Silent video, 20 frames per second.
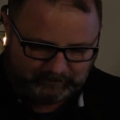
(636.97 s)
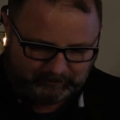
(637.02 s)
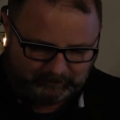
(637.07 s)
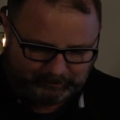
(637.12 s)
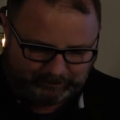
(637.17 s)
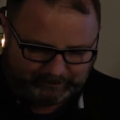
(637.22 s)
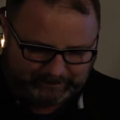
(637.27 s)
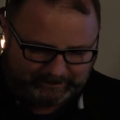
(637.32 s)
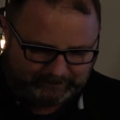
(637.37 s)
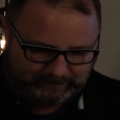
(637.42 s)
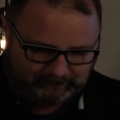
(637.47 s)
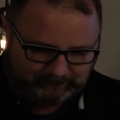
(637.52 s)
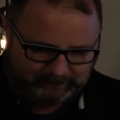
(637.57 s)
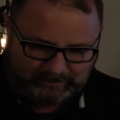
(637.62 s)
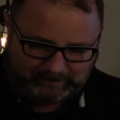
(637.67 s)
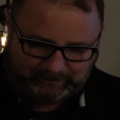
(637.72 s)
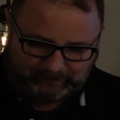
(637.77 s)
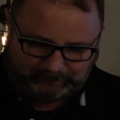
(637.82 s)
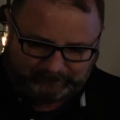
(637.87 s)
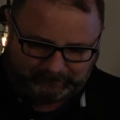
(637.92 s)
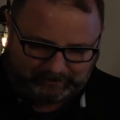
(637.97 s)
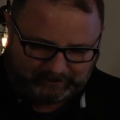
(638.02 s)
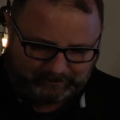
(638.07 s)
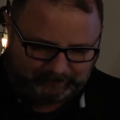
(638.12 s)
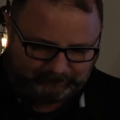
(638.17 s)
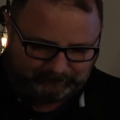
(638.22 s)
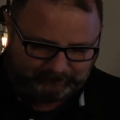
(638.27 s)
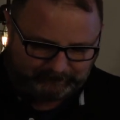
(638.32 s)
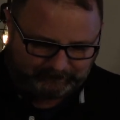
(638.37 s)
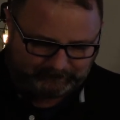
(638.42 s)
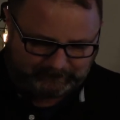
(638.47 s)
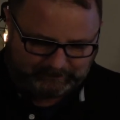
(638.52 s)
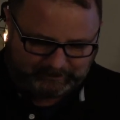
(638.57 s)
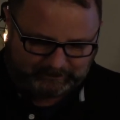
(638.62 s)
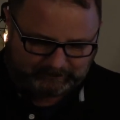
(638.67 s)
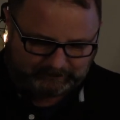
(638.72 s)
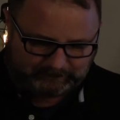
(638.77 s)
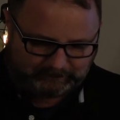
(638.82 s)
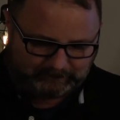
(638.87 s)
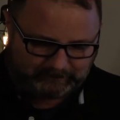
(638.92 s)
background hyphen
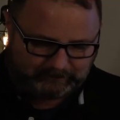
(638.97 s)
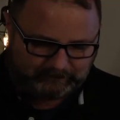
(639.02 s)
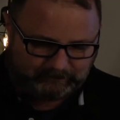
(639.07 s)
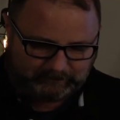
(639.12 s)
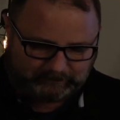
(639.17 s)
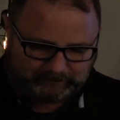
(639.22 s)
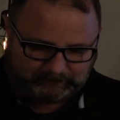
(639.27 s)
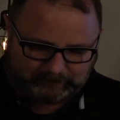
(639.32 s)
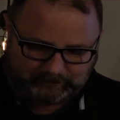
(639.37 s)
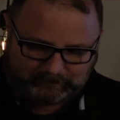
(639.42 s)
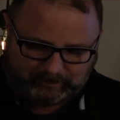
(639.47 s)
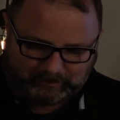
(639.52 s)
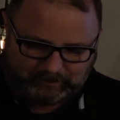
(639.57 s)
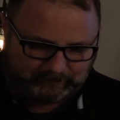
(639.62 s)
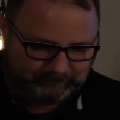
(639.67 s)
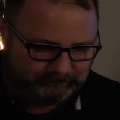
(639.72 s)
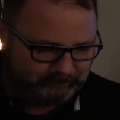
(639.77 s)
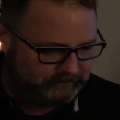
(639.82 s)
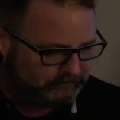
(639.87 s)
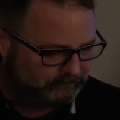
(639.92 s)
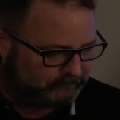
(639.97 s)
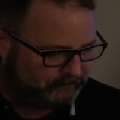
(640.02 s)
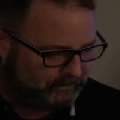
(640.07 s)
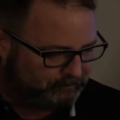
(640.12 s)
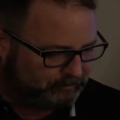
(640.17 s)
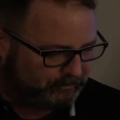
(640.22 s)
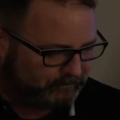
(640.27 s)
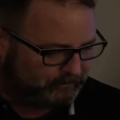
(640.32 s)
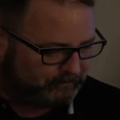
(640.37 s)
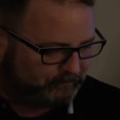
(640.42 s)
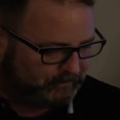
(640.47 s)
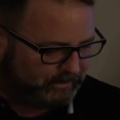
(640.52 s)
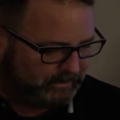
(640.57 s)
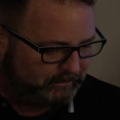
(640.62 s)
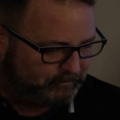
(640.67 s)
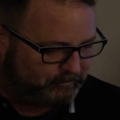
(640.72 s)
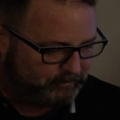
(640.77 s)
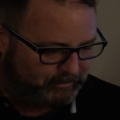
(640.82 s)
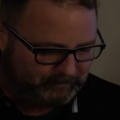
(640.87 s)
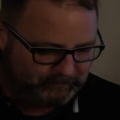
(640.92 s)
color, and you can look all of these up on the
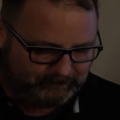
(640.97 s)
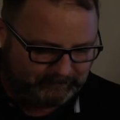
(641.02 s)
web.